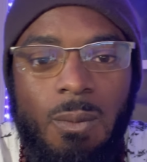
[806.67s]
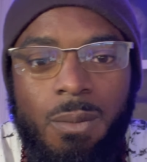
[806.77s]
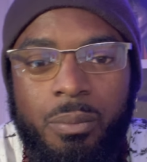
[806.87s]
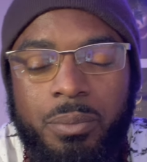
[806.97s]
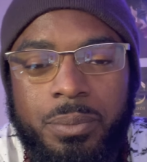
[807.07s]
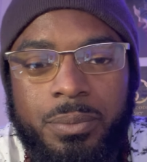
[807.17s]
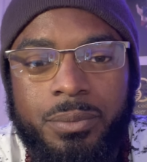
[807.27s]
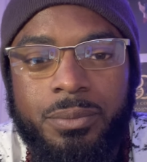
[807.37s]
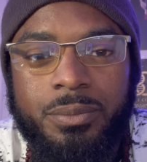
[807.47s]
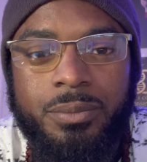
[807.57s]

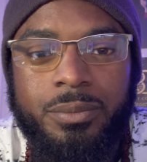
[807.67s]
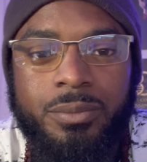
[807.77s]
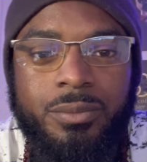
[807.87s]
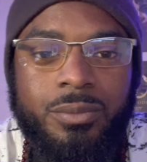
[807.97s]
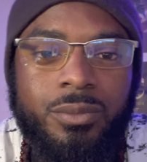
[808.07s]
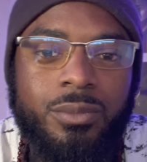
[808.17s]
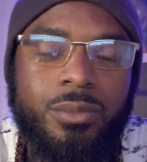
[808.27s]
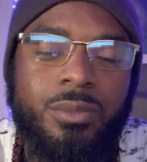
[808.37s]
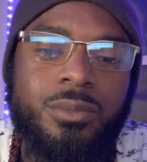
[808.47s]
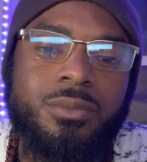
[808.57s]

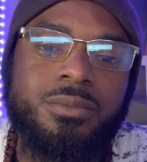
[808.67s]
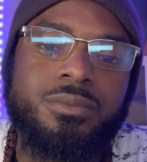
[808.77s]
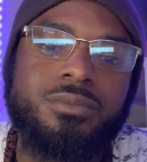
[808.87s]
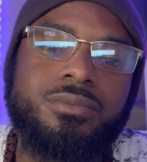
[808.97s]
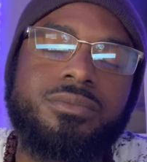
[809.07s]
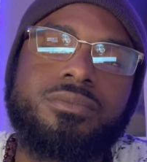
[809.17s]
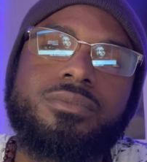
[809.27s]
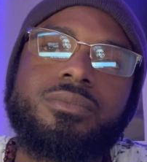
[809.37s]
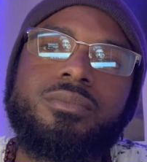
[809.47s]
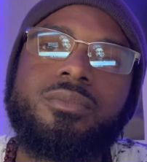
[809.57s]

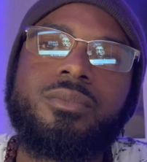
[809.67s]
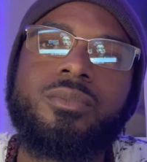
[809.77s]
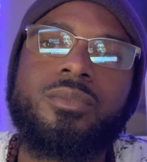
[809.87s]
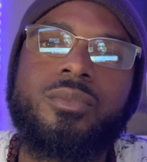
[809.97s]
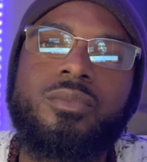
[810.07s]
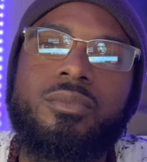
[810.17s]
No one is speaking in this clip.